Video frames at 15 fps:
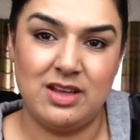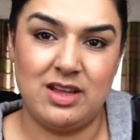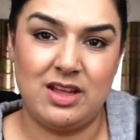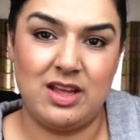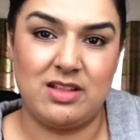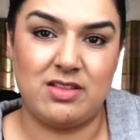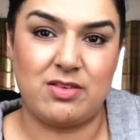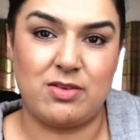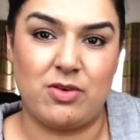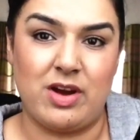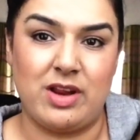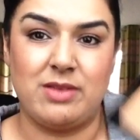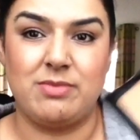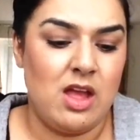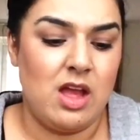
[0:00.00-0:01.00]
It's
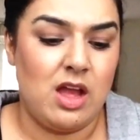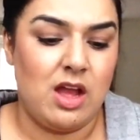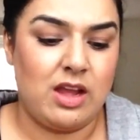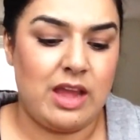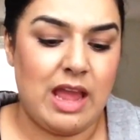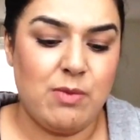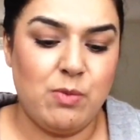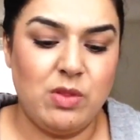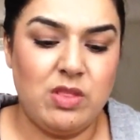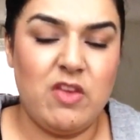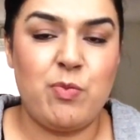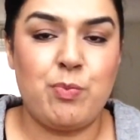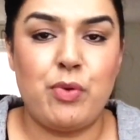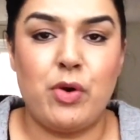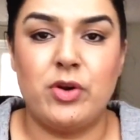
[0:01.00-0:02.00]
great. Again, with this
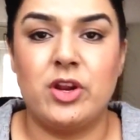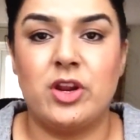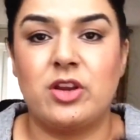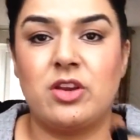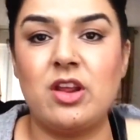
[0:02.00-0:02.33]
product,